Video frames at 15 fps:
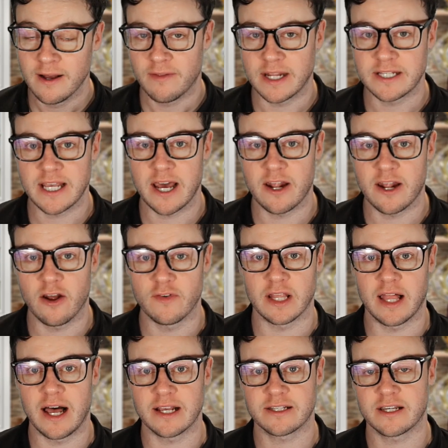that he's had over the
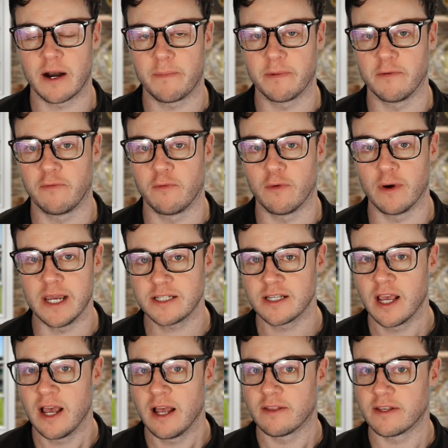last couple of weeks.
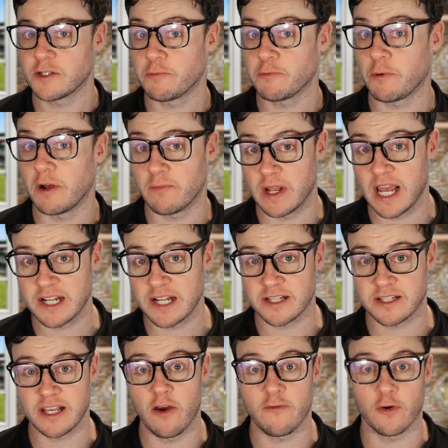This is what he had to
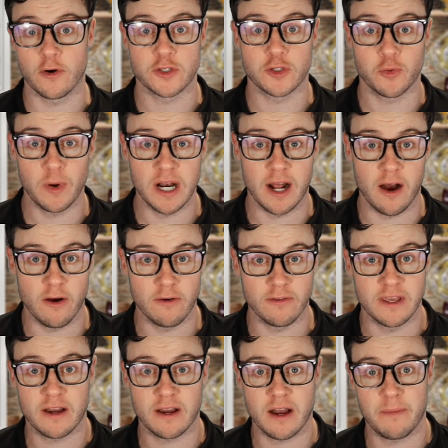say over on Twitter
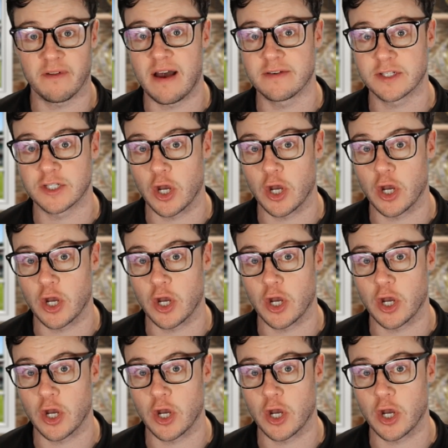only a couple of hours